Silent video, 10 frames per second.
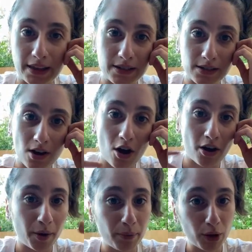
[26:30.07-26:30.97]
there's the hot
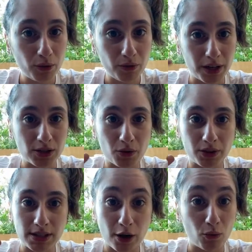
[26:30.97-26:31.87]
air balloon, there's all
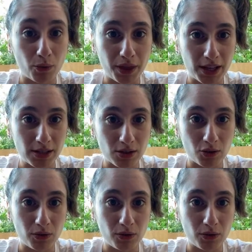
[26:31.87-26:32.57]
these like cool things to do.